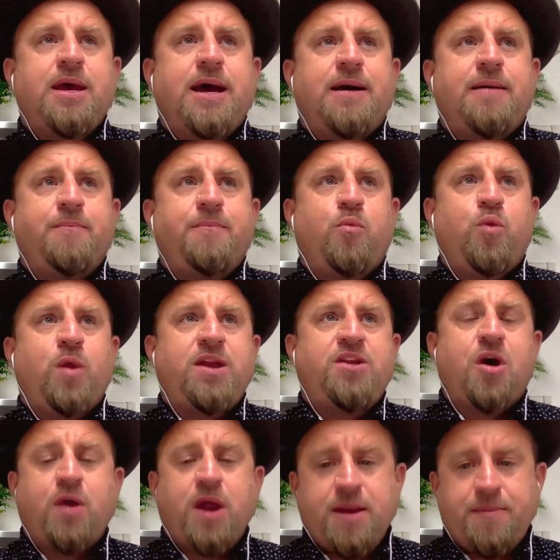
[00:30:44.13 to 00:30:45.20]
Um, we
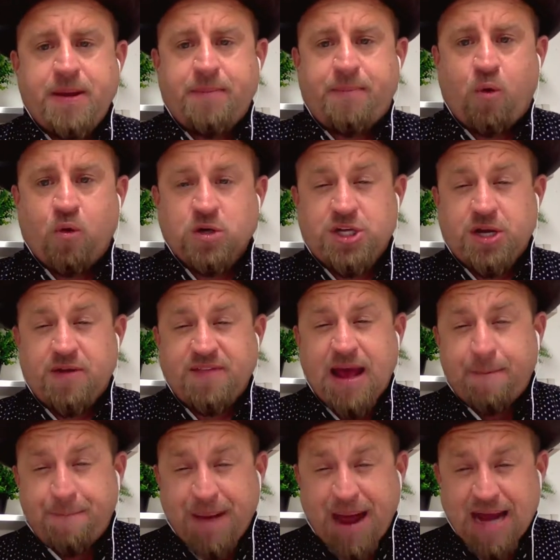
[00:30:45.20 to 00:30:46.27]
donate a big portion of
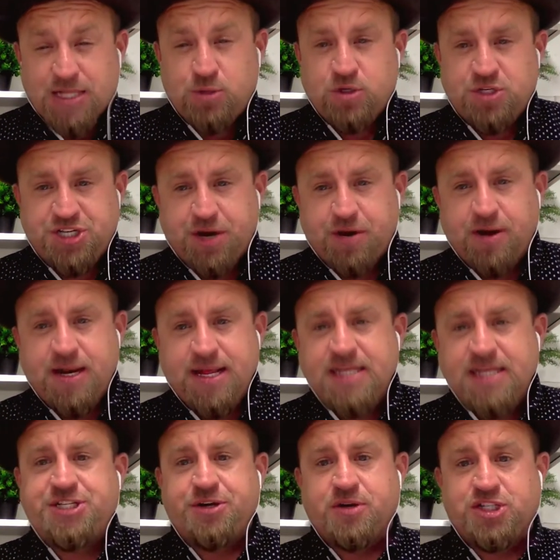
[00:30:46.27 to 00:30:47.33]
that back to a charity.
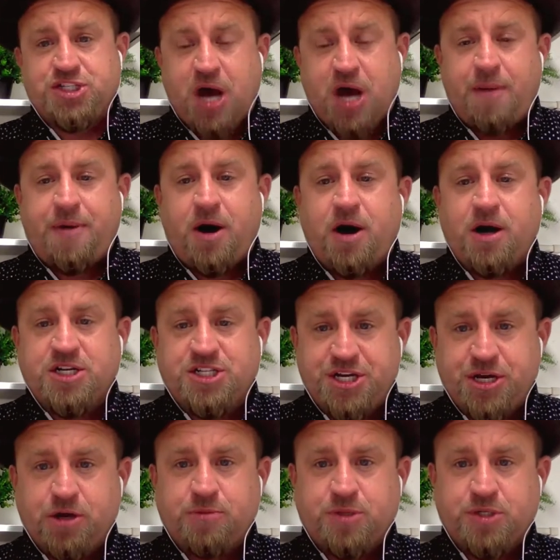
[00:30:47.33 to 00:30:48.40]
This year, it's Tomahawk
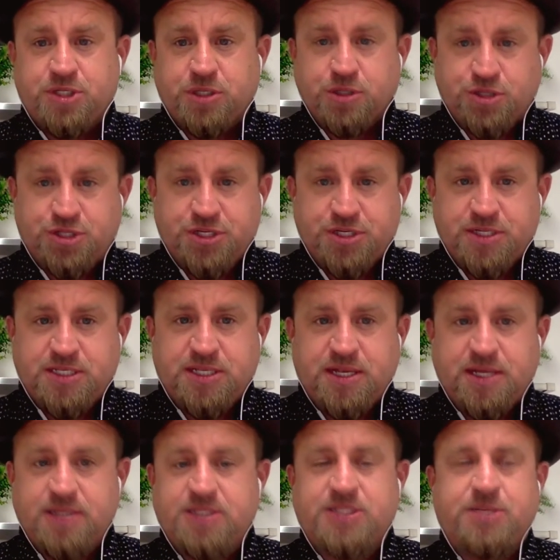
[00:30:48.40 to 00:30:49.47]
Charitable Solutions
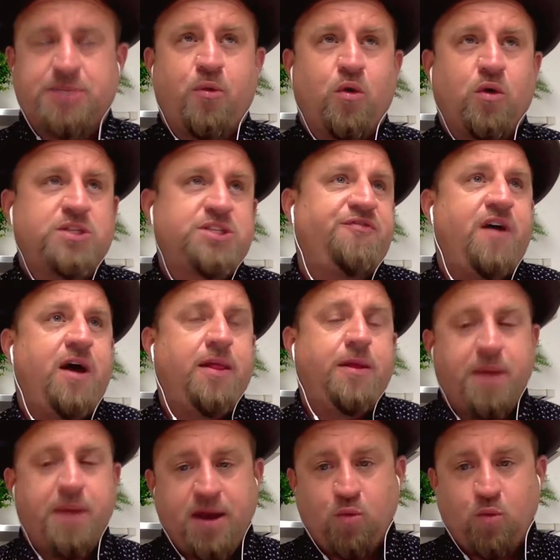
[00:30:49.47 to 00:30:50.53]
that supports
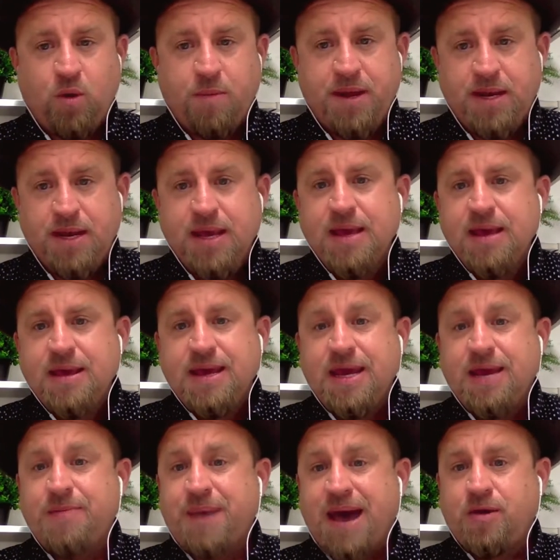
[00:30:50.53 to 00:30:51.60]
fallen men and women
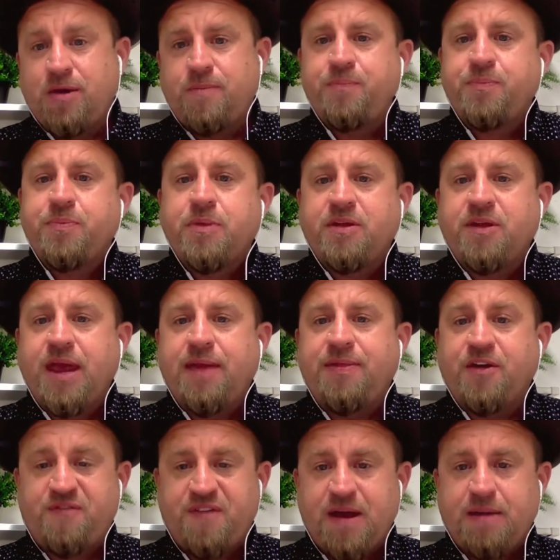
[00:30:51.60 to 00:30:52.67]
in battle
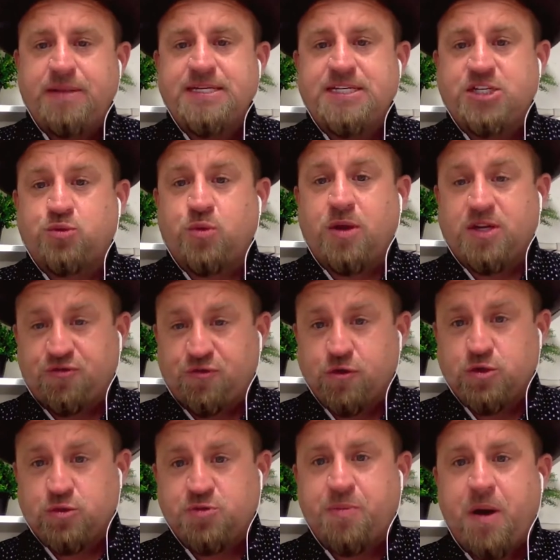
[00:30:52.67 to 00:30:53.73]
and their families as well as
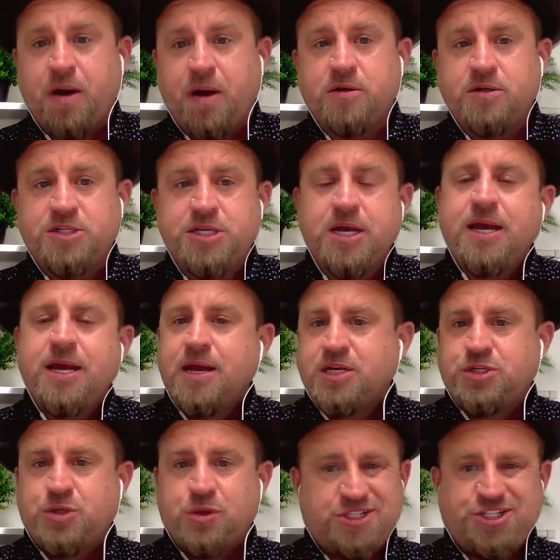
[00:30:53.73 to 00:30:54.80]
first responders.
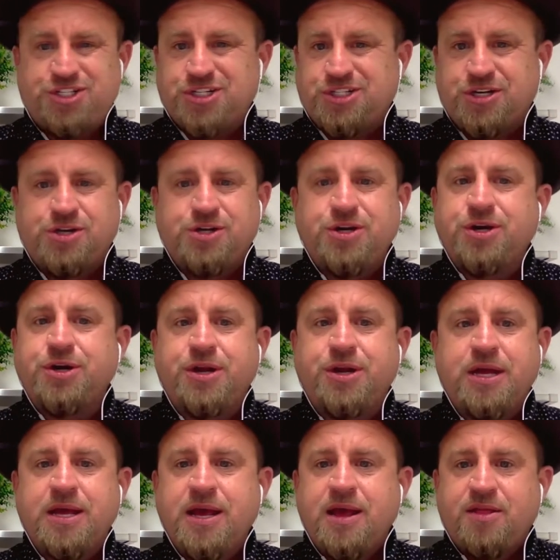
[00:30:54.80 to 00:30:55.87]
So it's just a
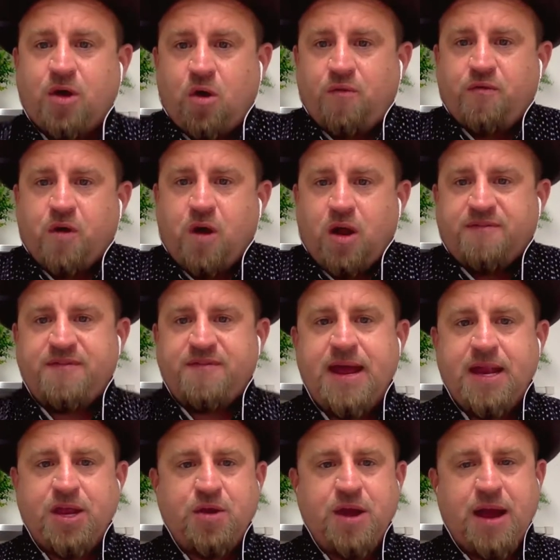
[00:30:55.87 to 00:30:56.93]
good the overall
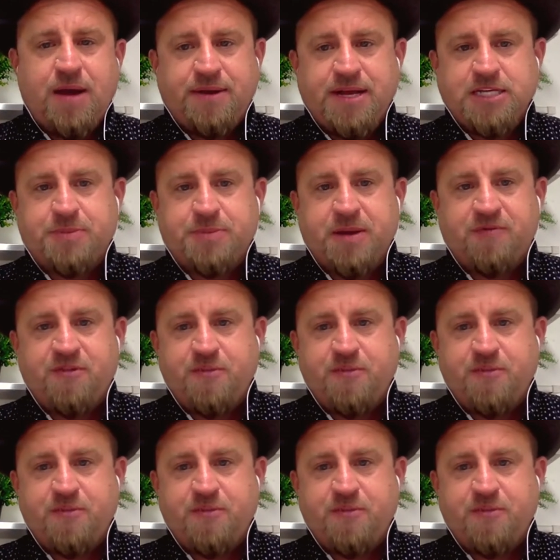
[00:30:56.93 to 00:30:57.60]
event. You know how it is, man.